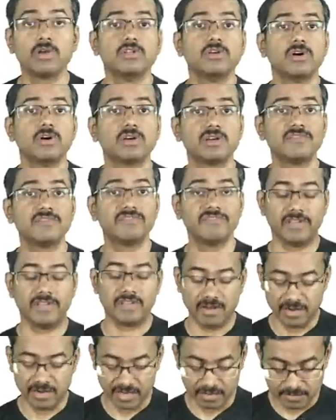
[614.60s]
on your
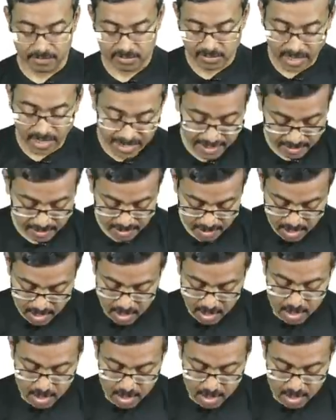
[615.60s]
fingertips, right?